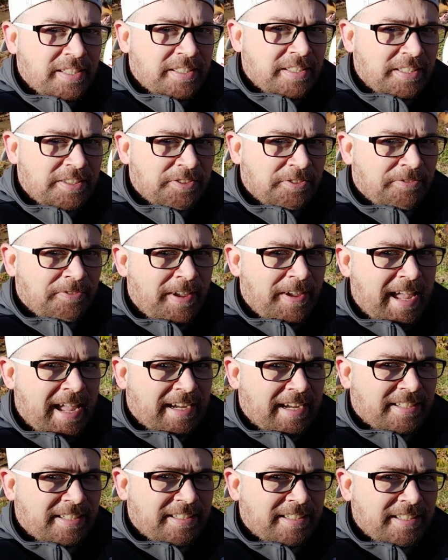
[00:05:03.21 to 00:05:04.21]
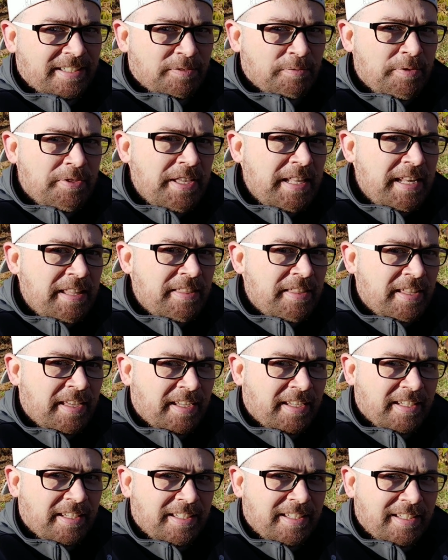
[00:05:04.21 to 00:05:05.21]
And that's a fact. with
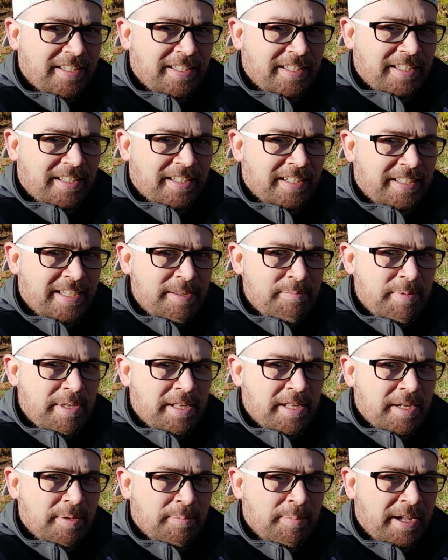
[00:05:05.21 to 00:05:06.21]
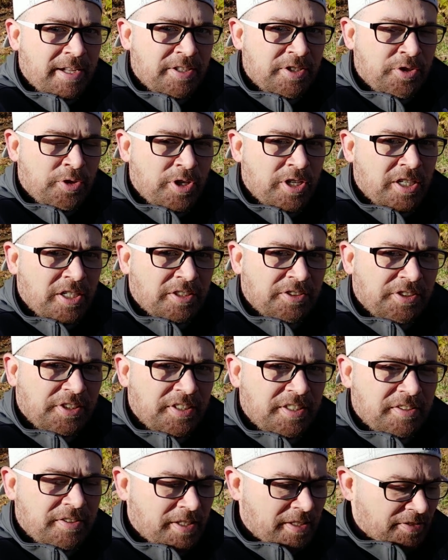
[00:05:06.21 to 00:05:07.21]
anything. Now, he meant it about drugs,
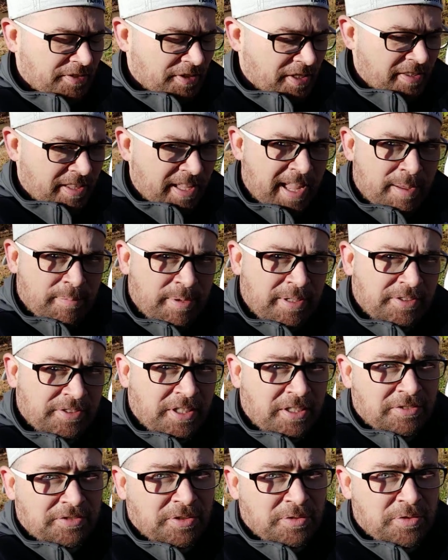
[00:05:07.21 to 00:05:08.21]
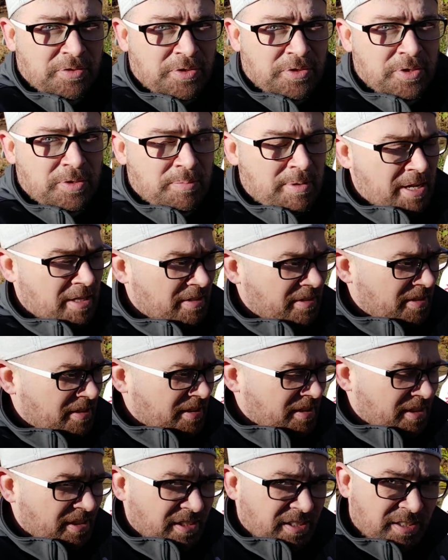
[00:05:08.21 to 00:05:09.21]
things like that, but it's also true about
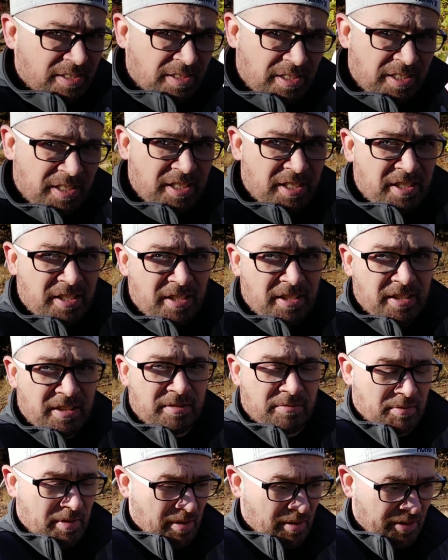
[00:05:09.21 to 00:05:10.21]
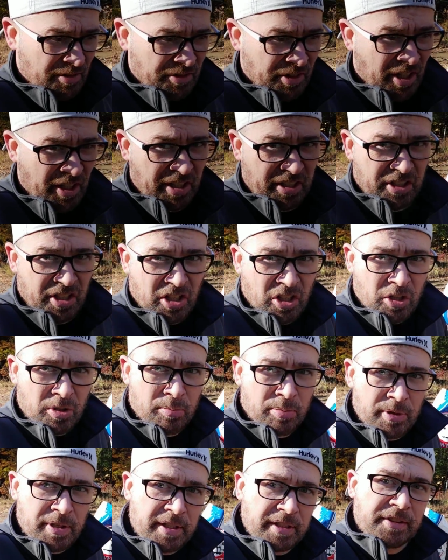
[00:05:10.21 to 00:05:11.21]
exotic dog
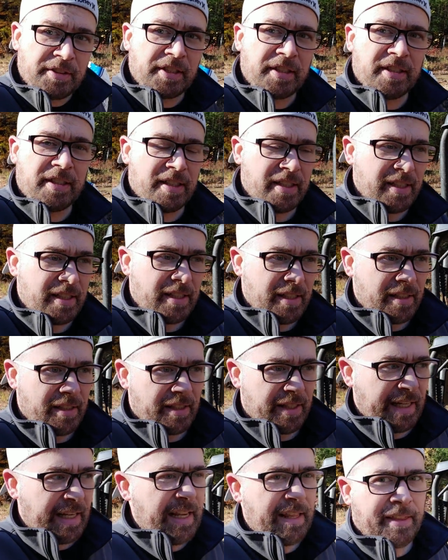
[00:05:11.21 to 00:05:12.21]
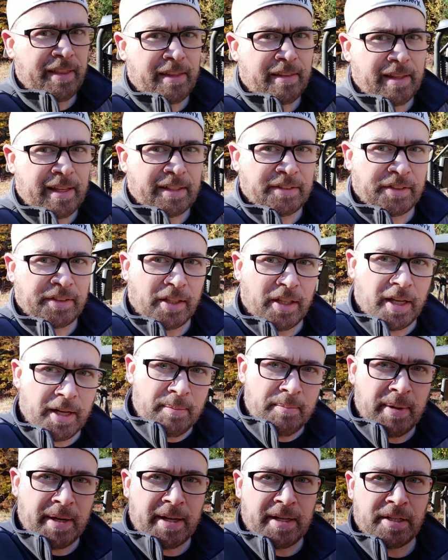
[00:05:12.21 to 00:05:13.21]
breeds. Anything that has a
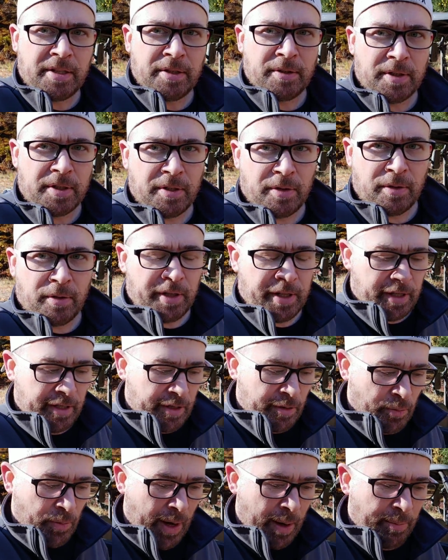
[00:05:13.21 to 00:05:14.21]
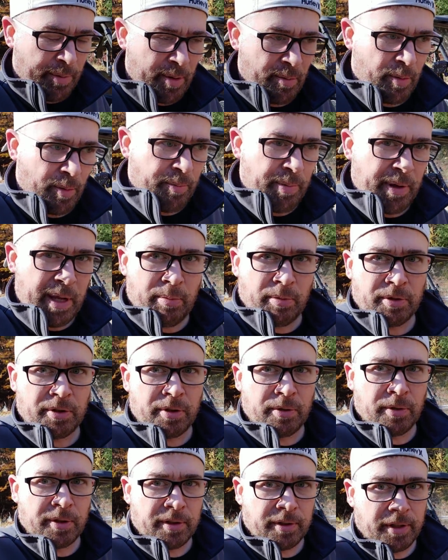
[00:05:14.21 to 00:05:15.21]
lot of money to it, you're going to get irreputable people
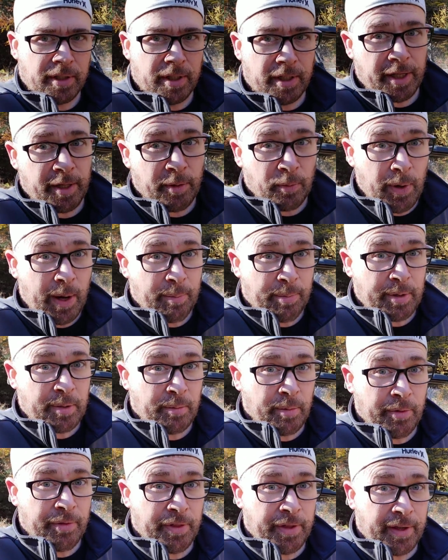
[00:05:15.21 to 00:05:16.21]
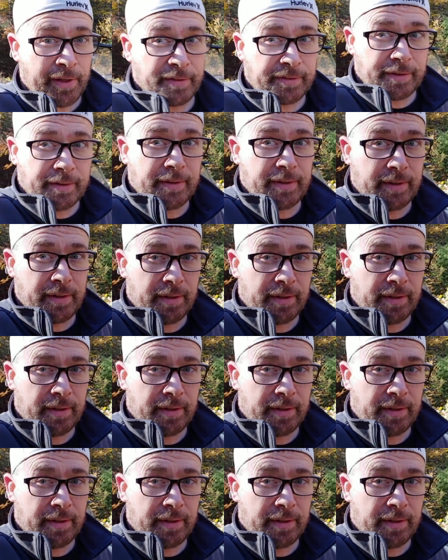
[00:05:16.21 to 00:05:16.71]
doing irreputable things.